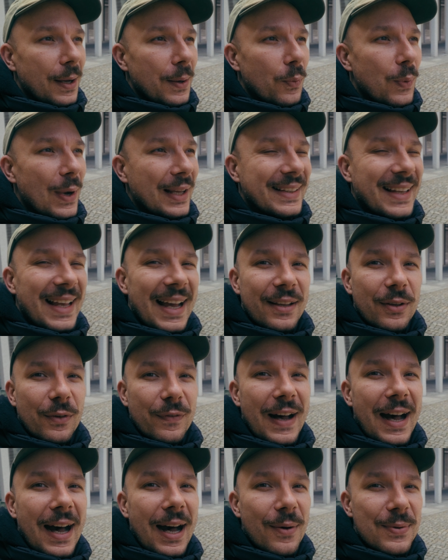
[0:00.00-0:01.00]
what kind of
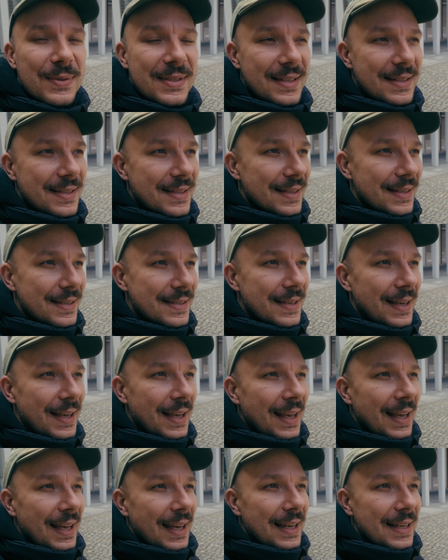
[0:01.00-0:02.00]
house this is,
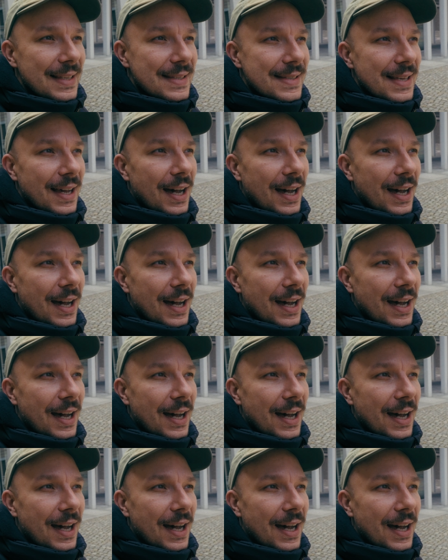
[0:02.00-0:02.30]
it's